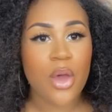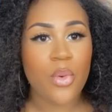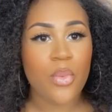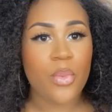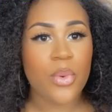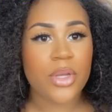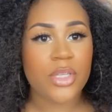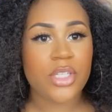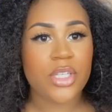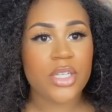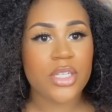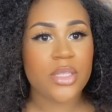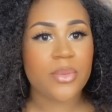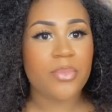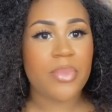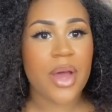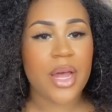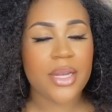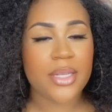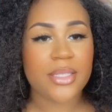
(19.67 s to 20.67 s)
which is
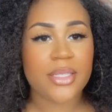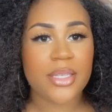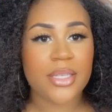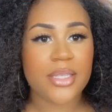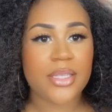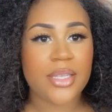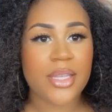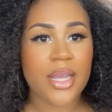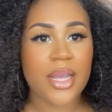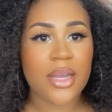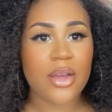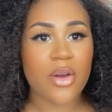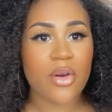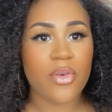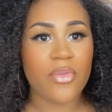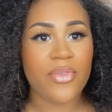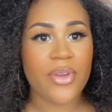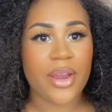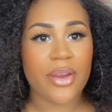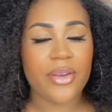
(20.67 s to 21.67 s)
Polycystic
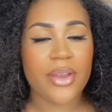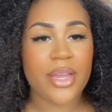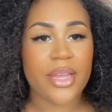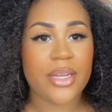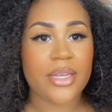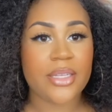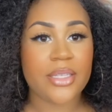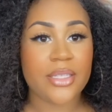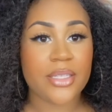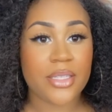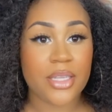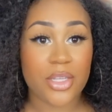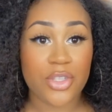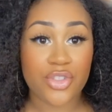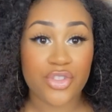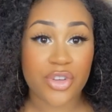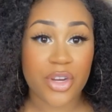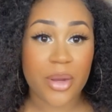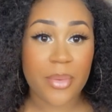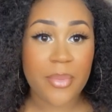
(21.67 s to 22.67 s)
Ovarian
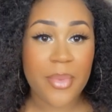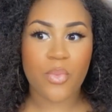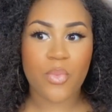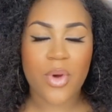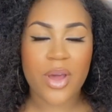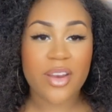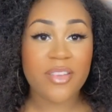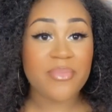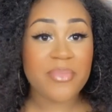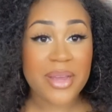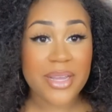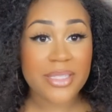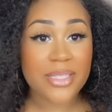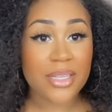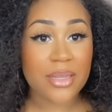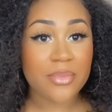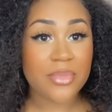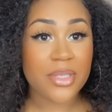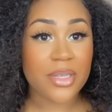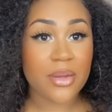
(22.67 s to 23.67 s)
Syndrome. One of my
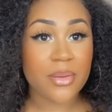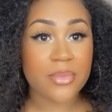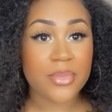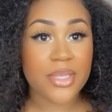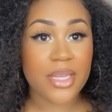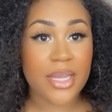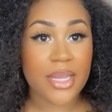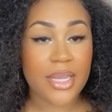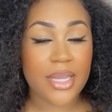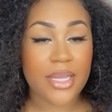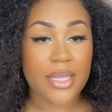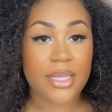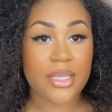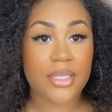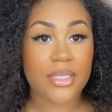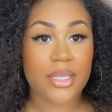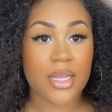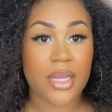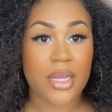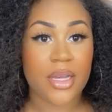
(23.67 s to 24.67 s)
symptoms
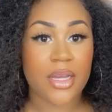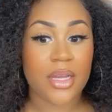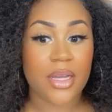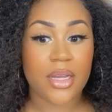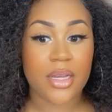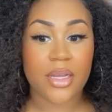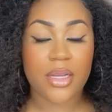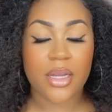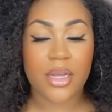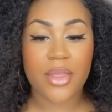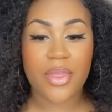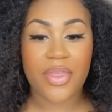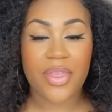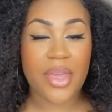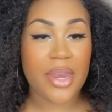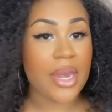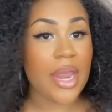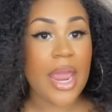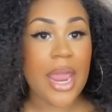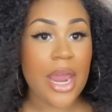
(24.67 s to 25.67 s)
is
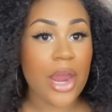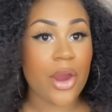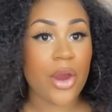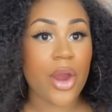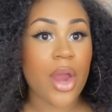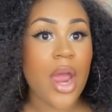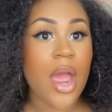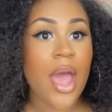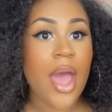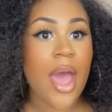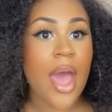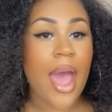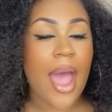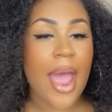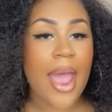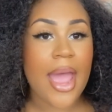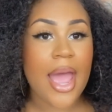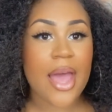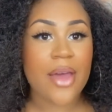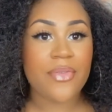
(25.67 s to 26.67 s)
thin hair.
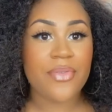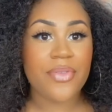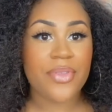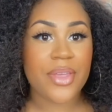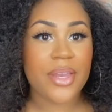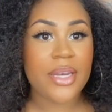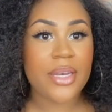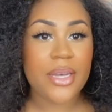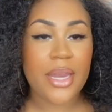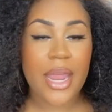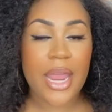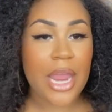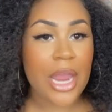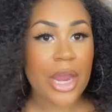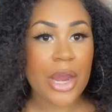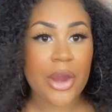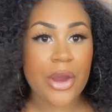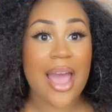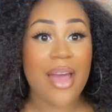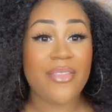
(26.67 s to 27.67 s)
I have thin
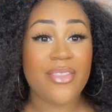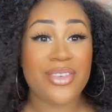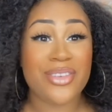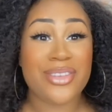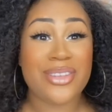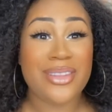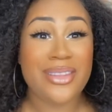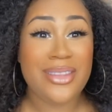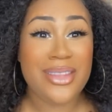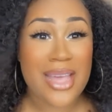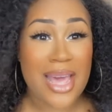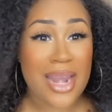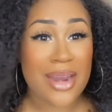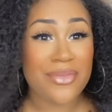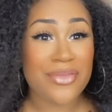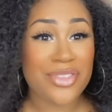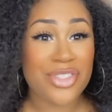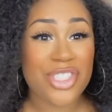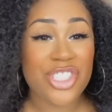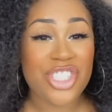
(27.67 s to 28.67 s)
hair. I have a lot
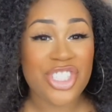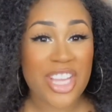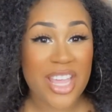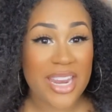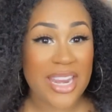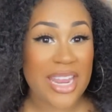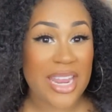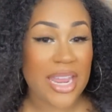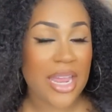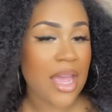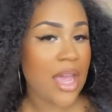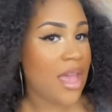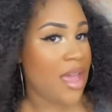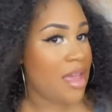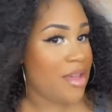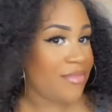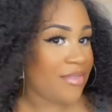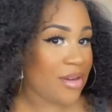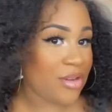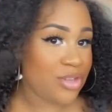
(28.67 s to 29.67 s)
of shedding.
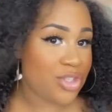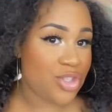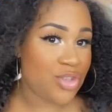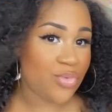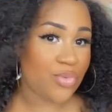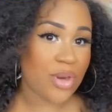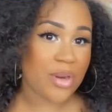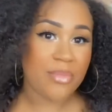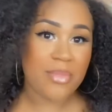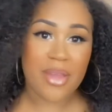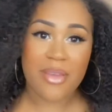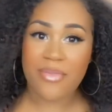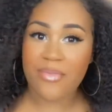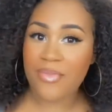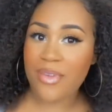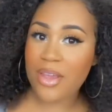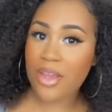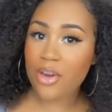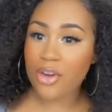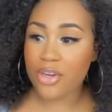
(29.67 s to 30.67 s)
If I was to run my
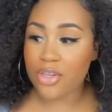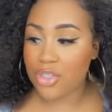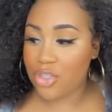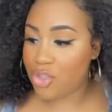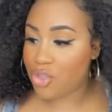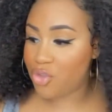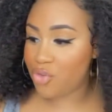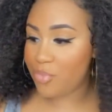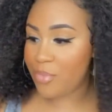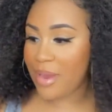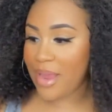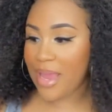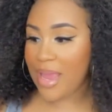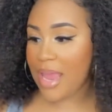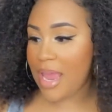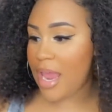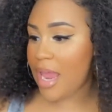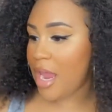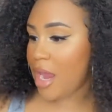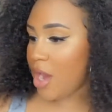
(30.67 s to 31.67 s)
fingers through my
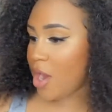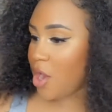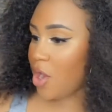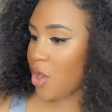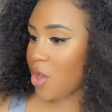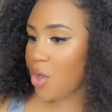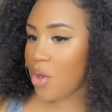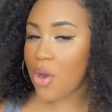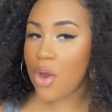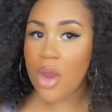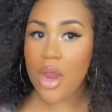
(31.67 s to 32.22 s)
hair,